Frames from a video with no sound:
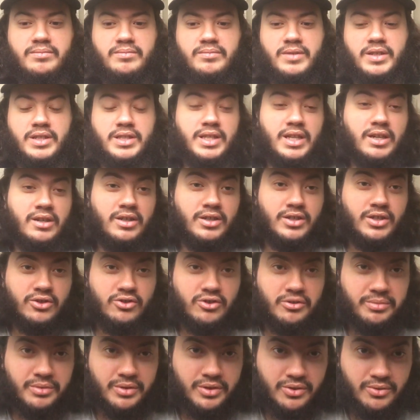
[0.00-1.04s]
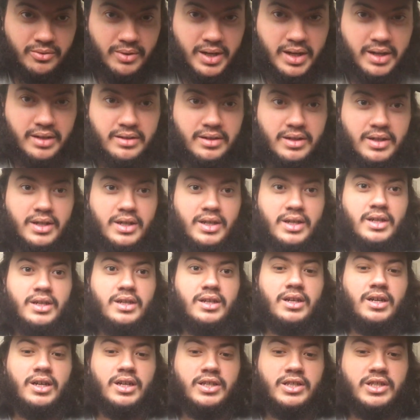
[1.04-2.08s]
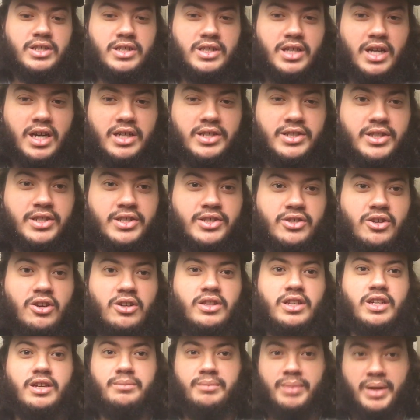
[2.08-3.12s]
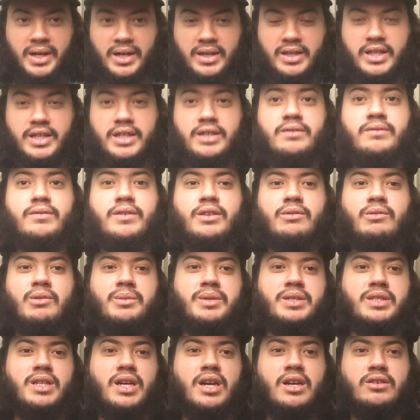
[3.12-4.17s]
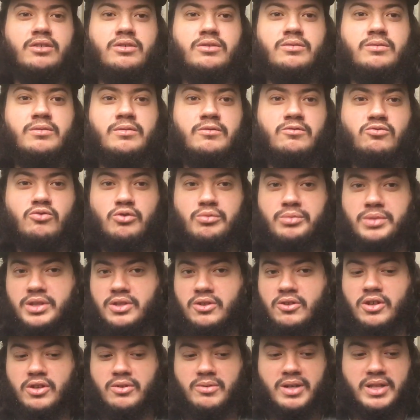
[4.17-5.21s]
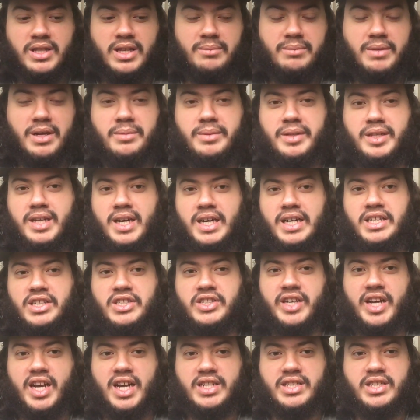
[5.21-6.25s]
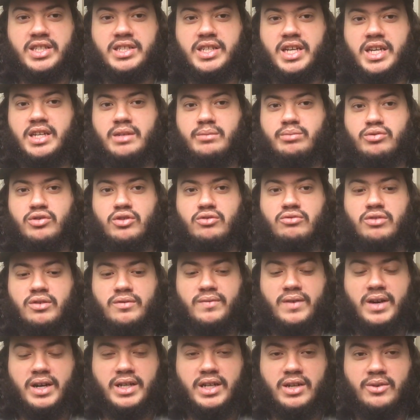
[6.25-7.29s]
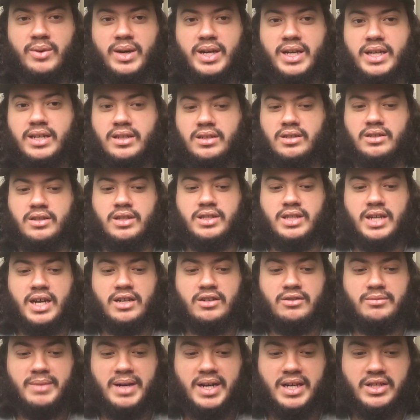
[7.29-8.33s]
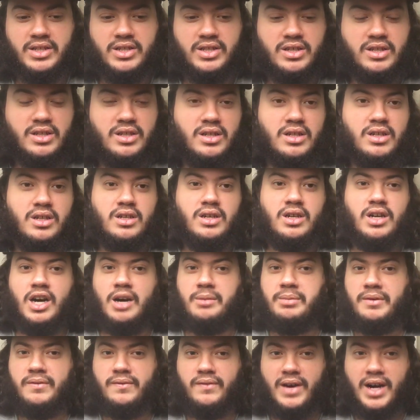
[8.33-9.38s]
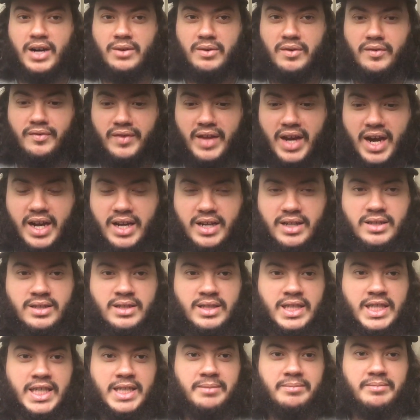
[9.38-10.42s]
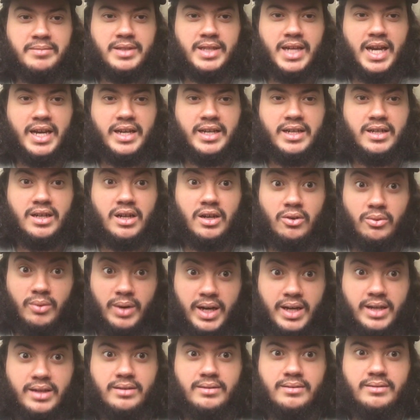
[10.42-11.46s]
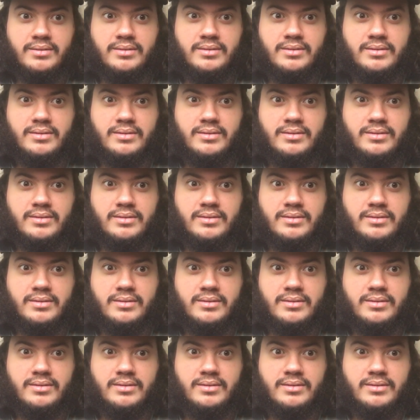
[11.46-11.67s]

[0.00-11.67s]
It's a triple threat. Sasha, Charlotte, and Bayley for the women's title. Rumors going around that maybe Nia Jax and Dana Brooke will find their way into the title match. I'll be fine with Nia. Keep Dana away.